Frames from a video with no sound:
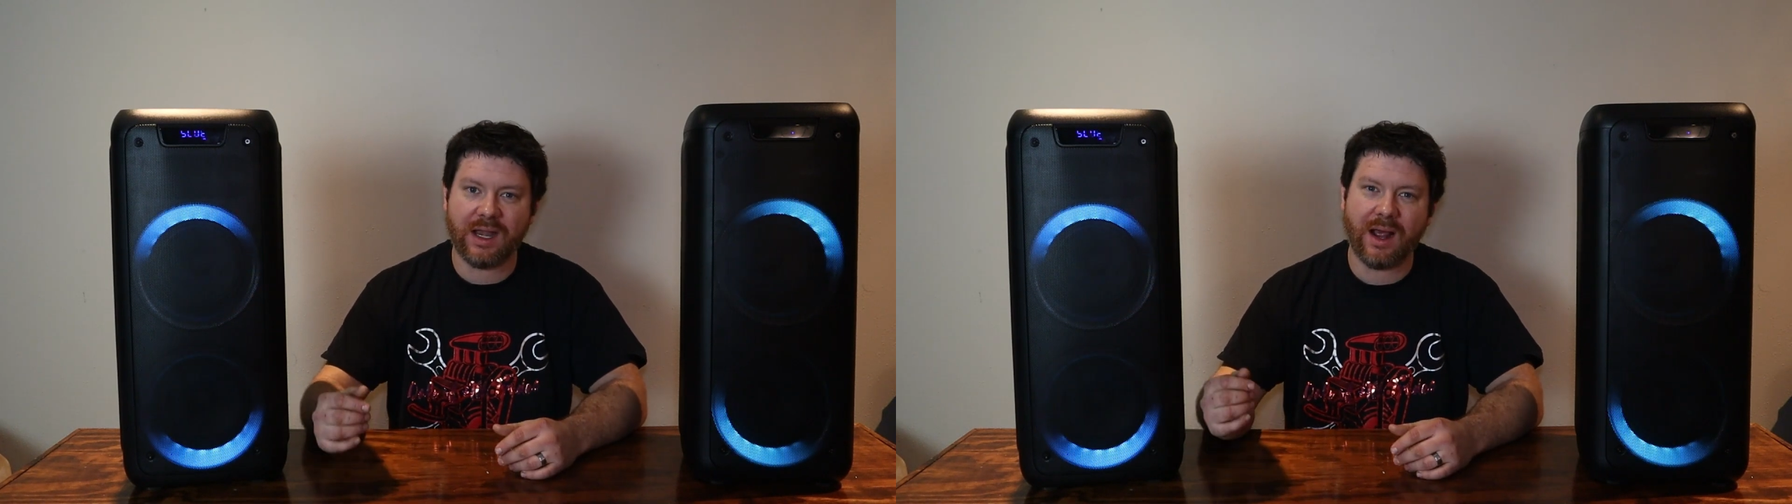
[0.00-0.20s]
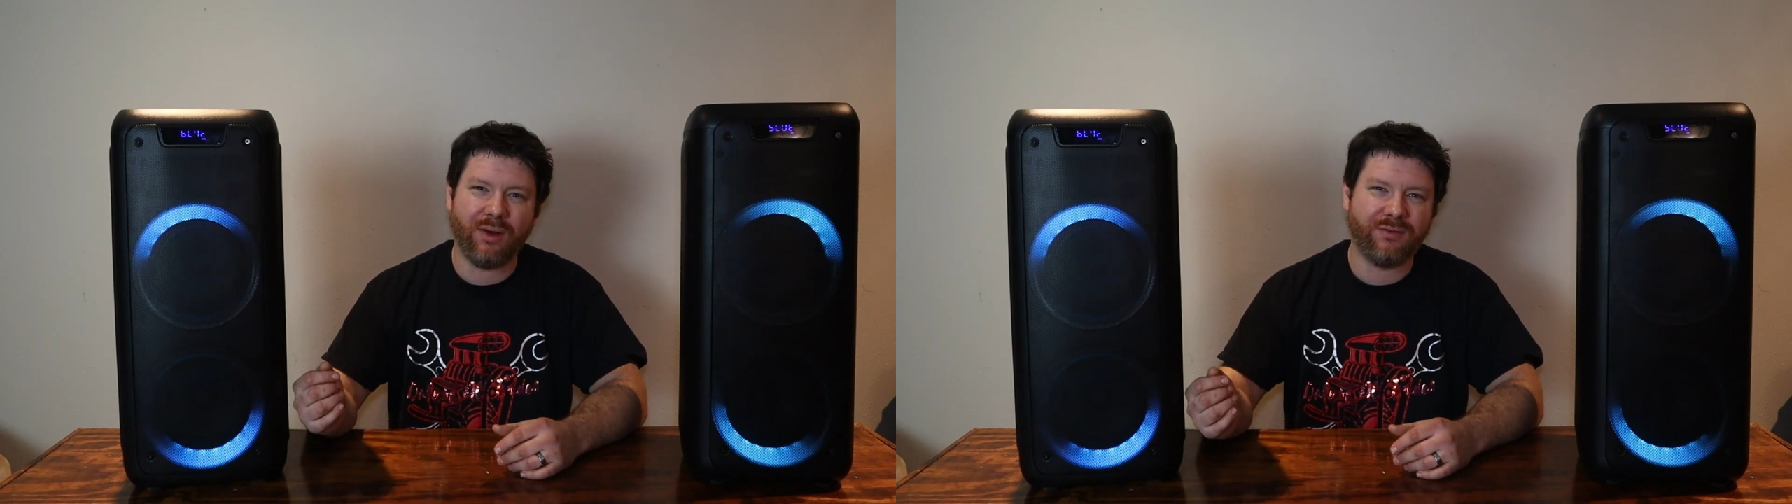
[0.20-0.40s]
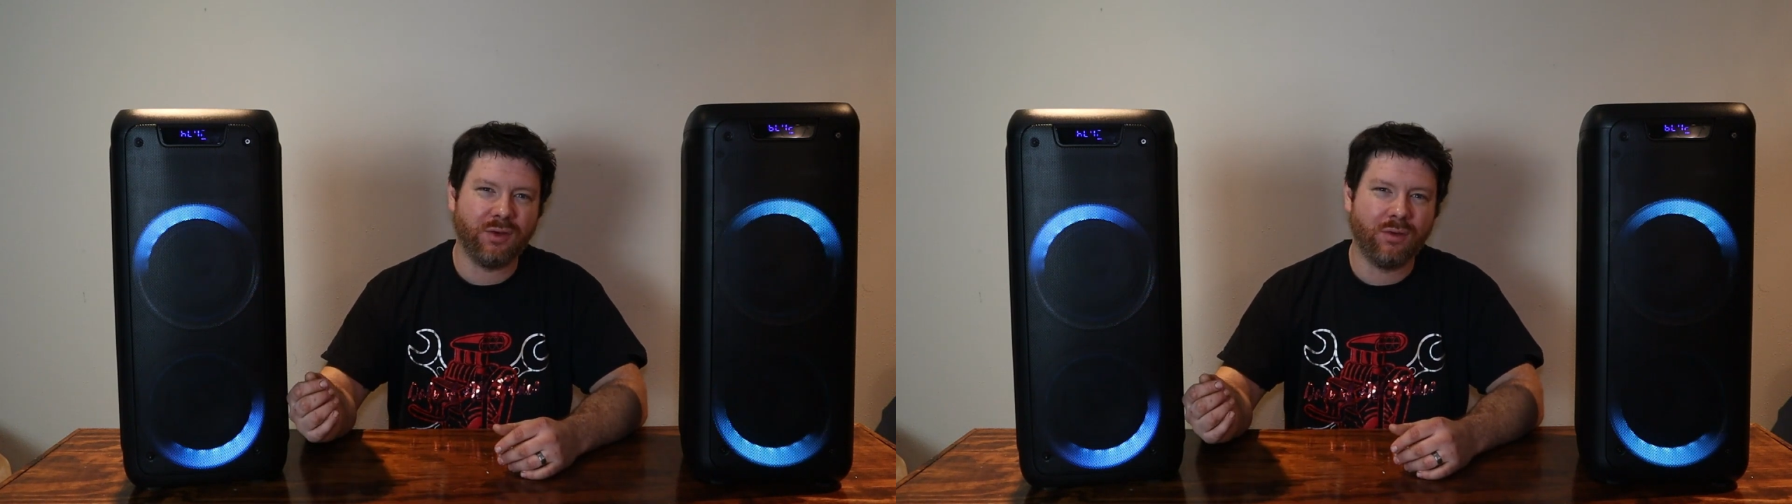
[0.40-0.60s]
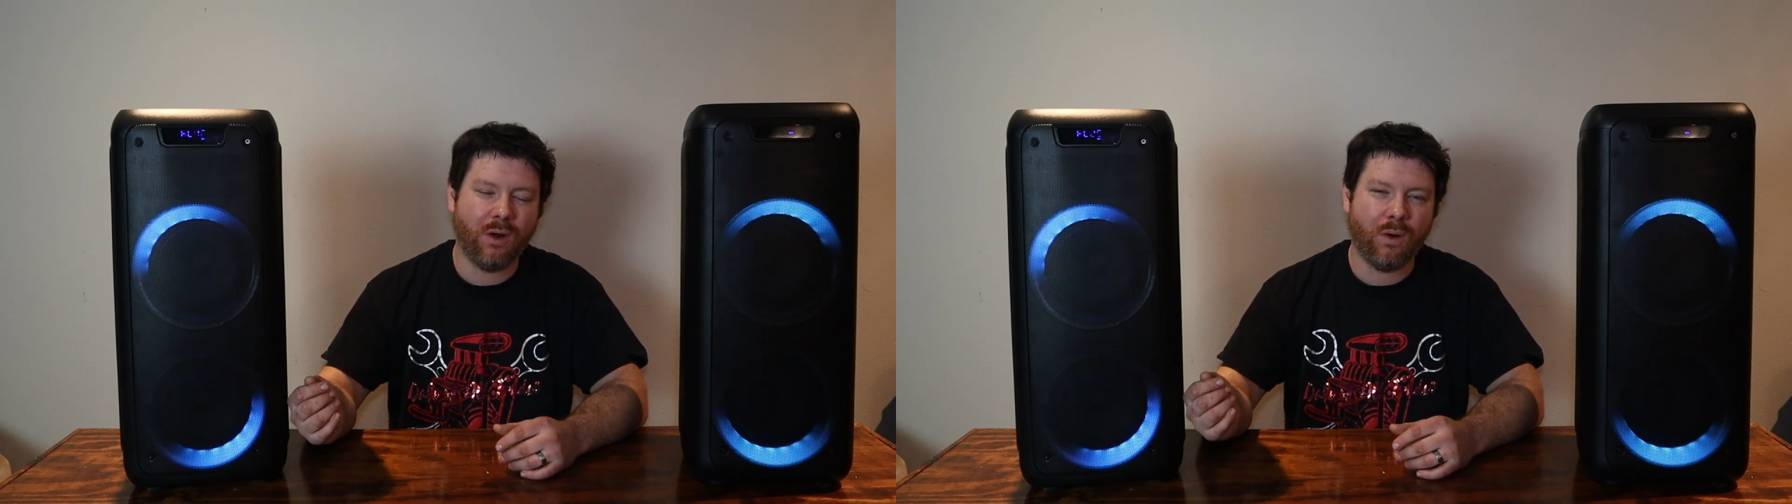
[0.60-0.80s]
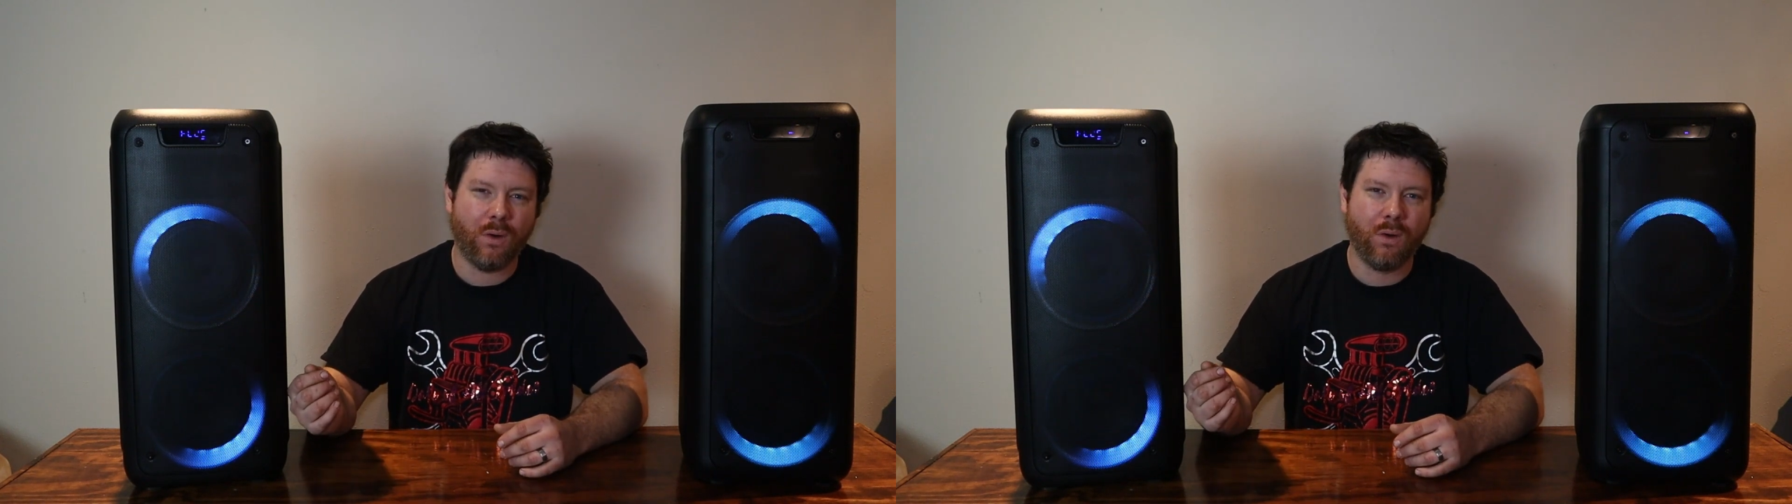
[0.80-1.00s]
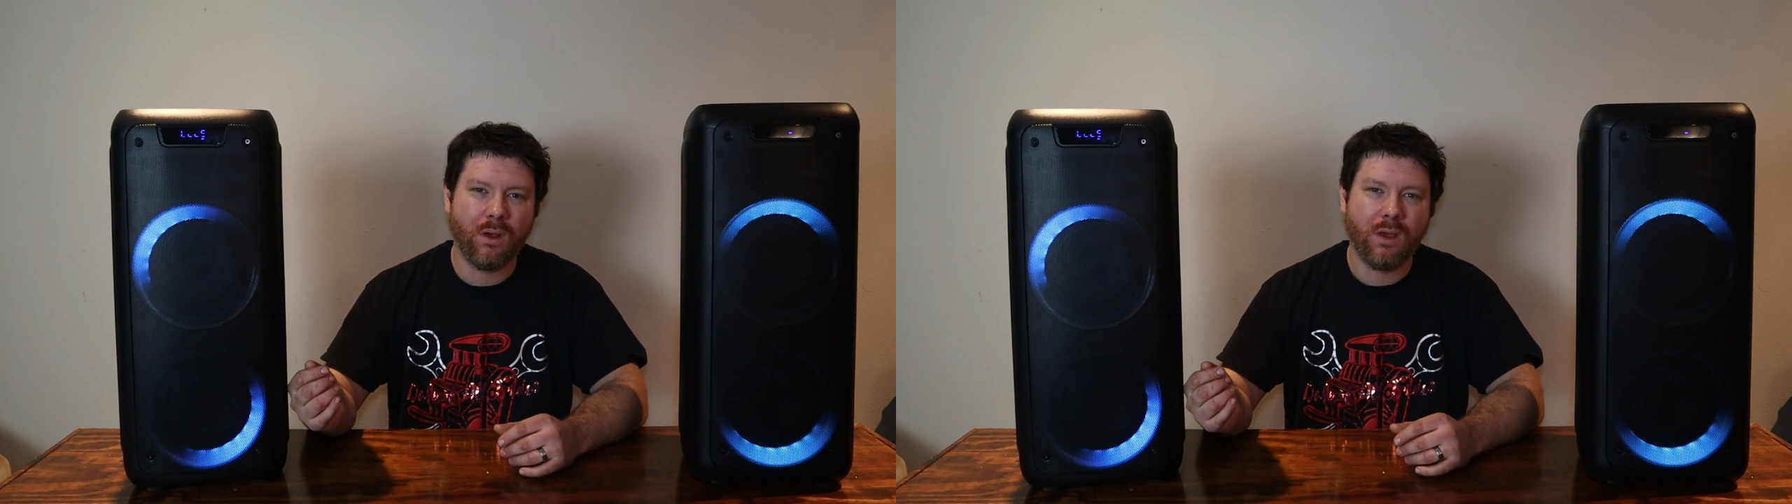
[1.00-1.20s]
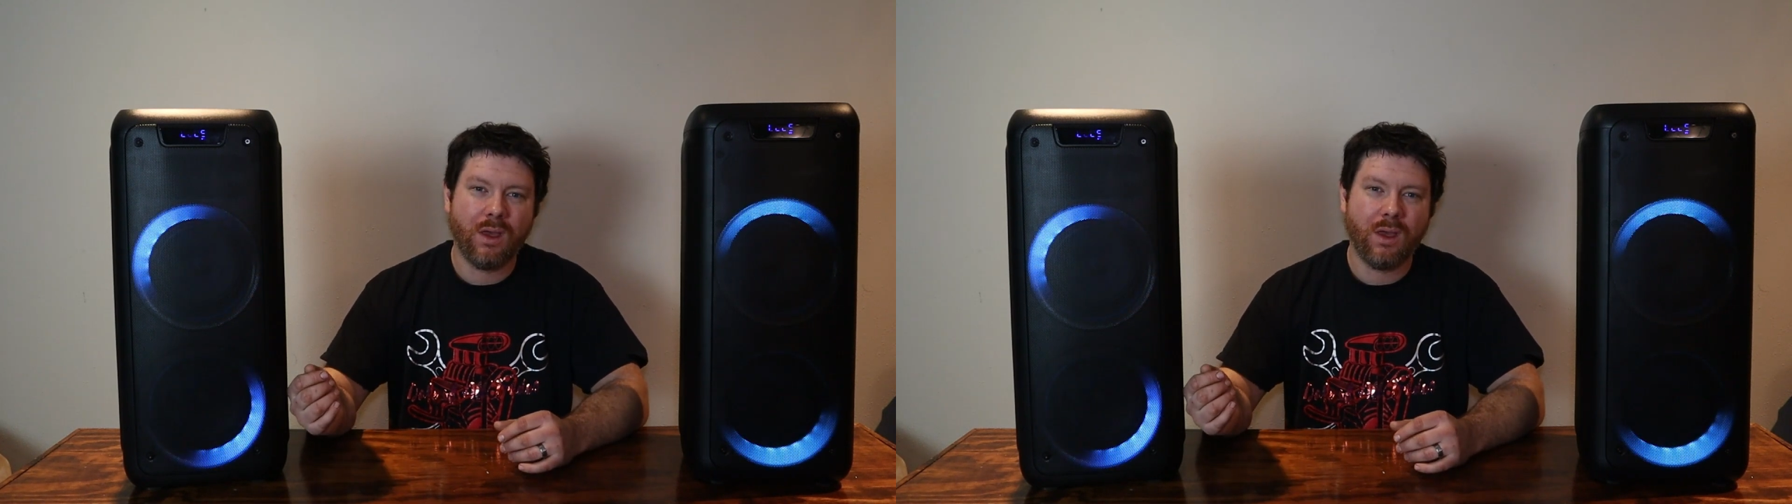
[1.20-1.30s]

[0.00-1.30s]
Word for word: Now, if you go